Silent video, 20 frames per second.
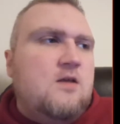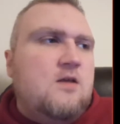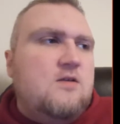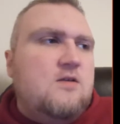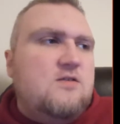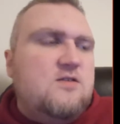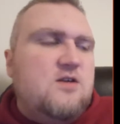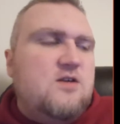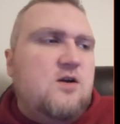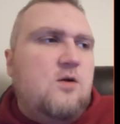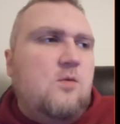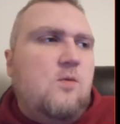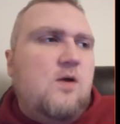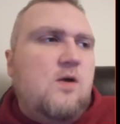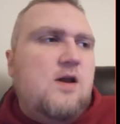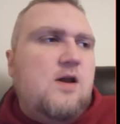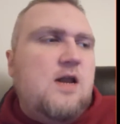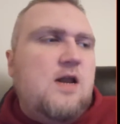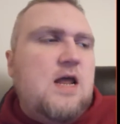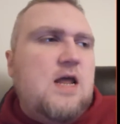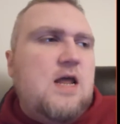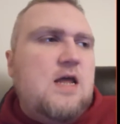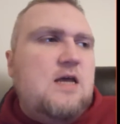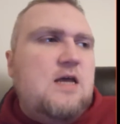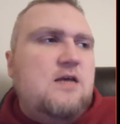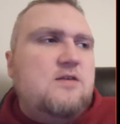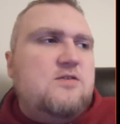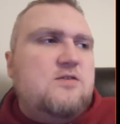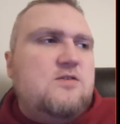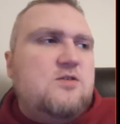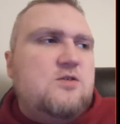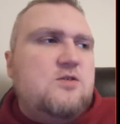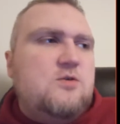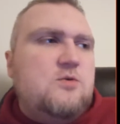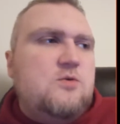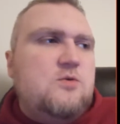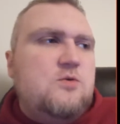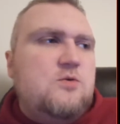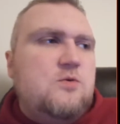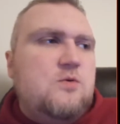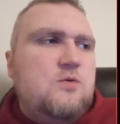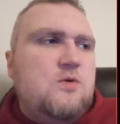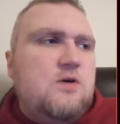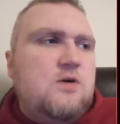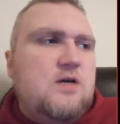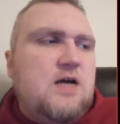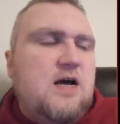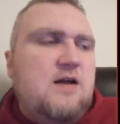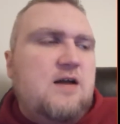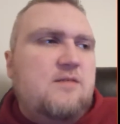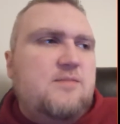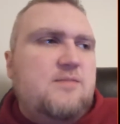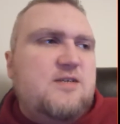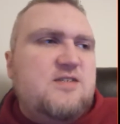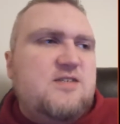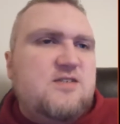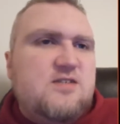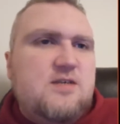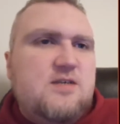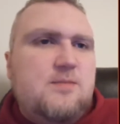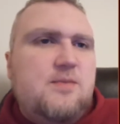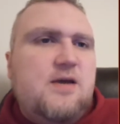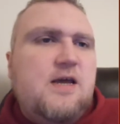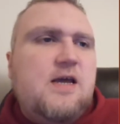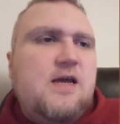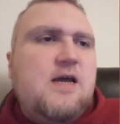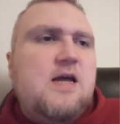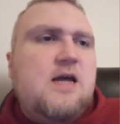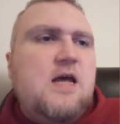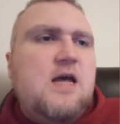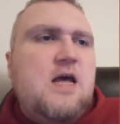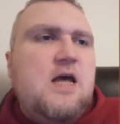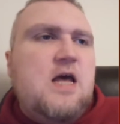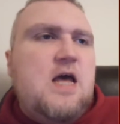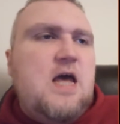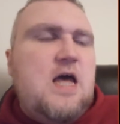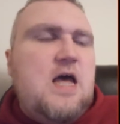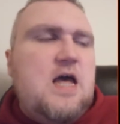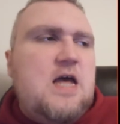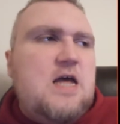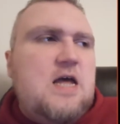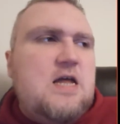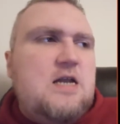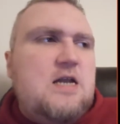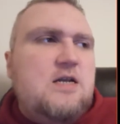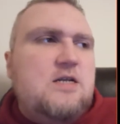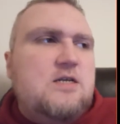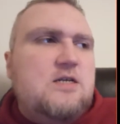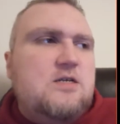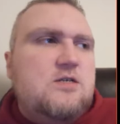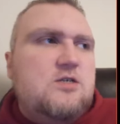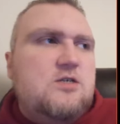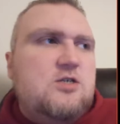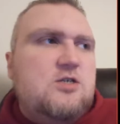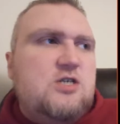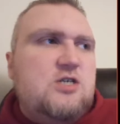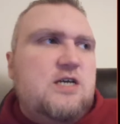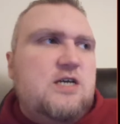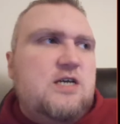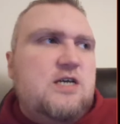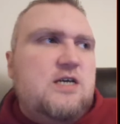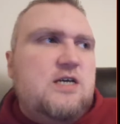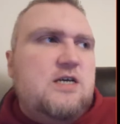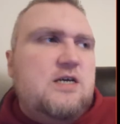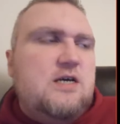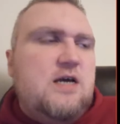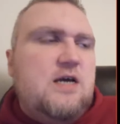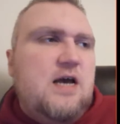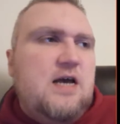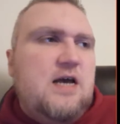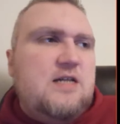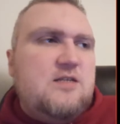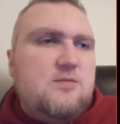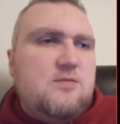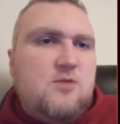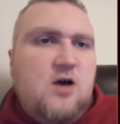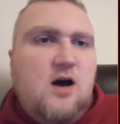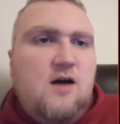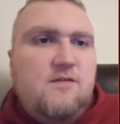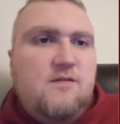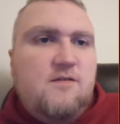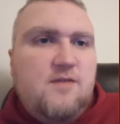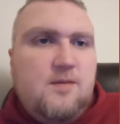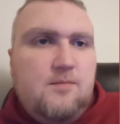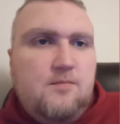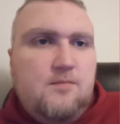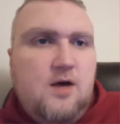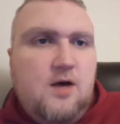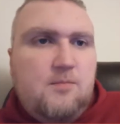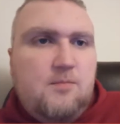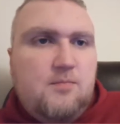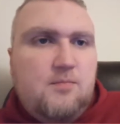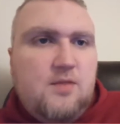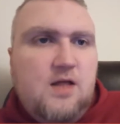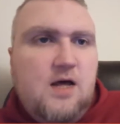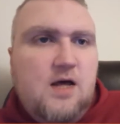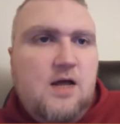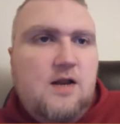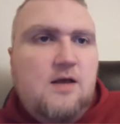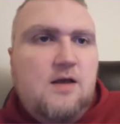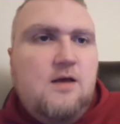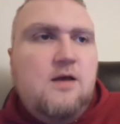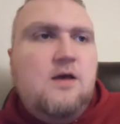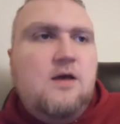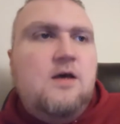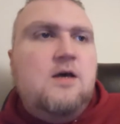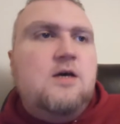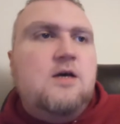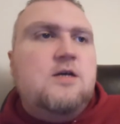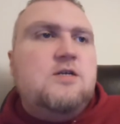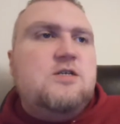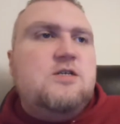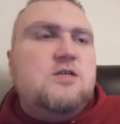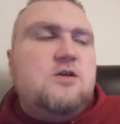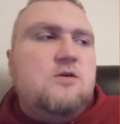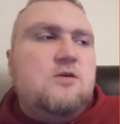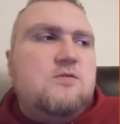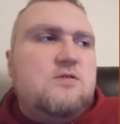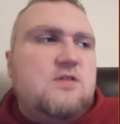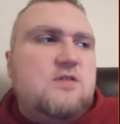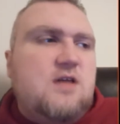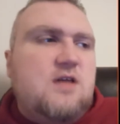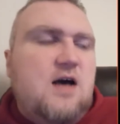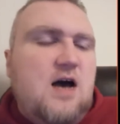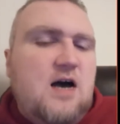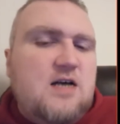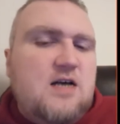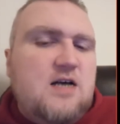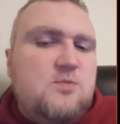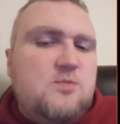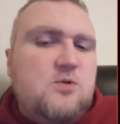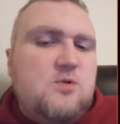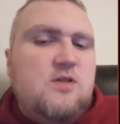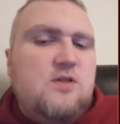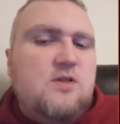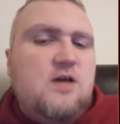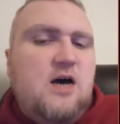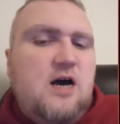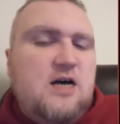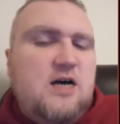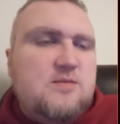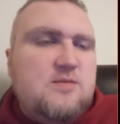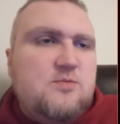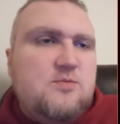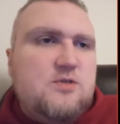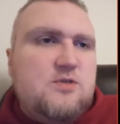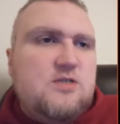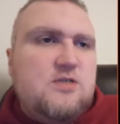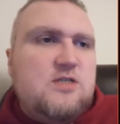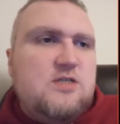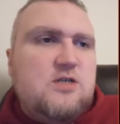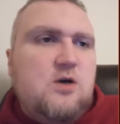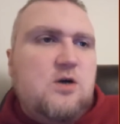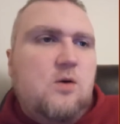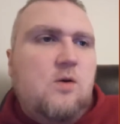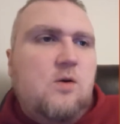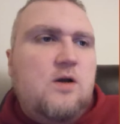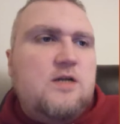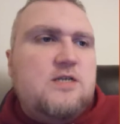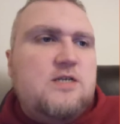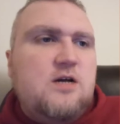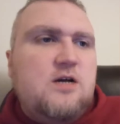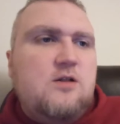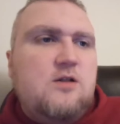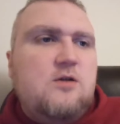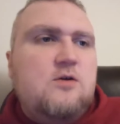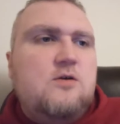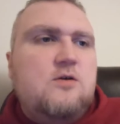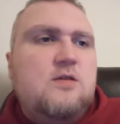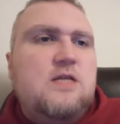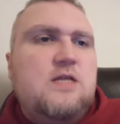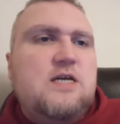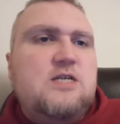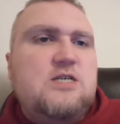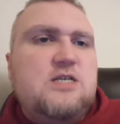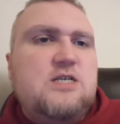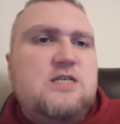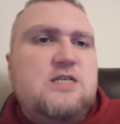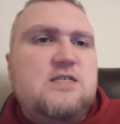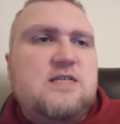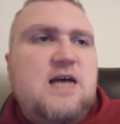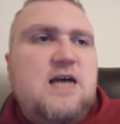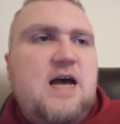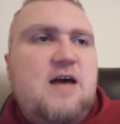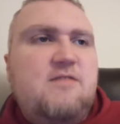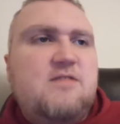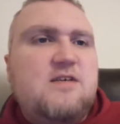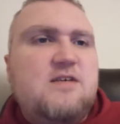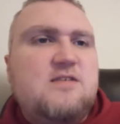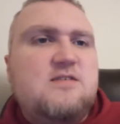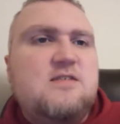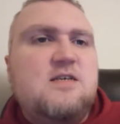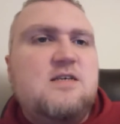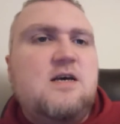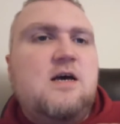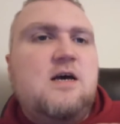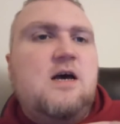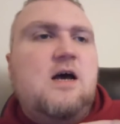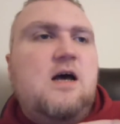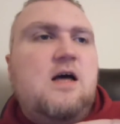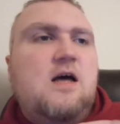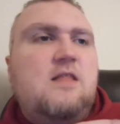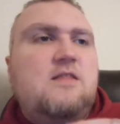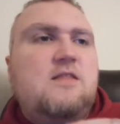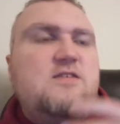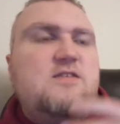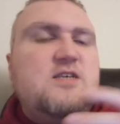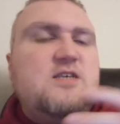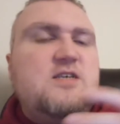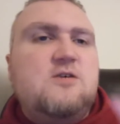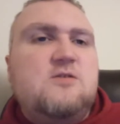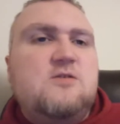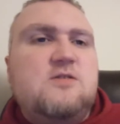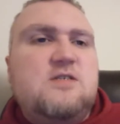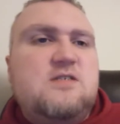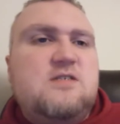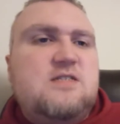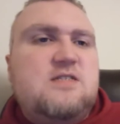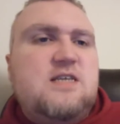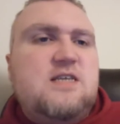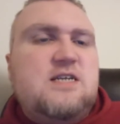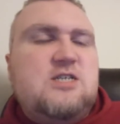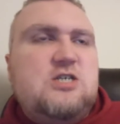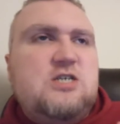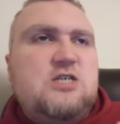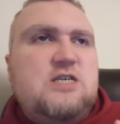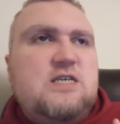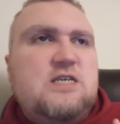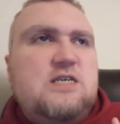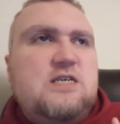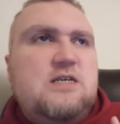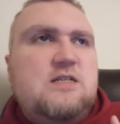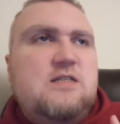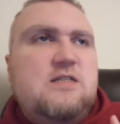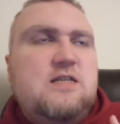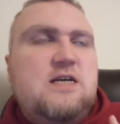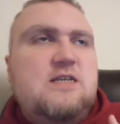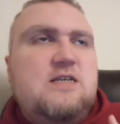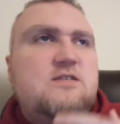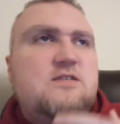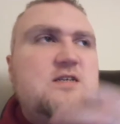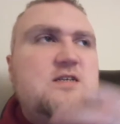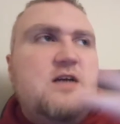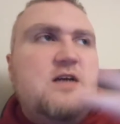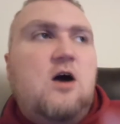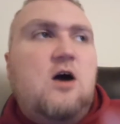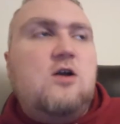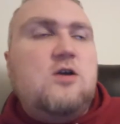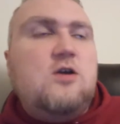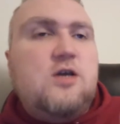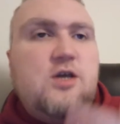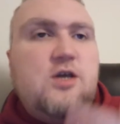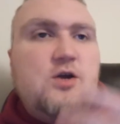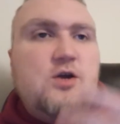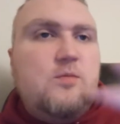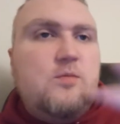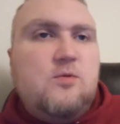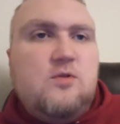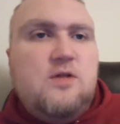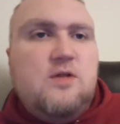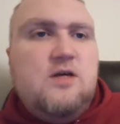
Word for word: Sarah one day is to kind of be sleeping and she ends up coughing up blood. She goes to the hospital, and the hospital is to go on and tell her that she is to have this this illness that she that is an uncurable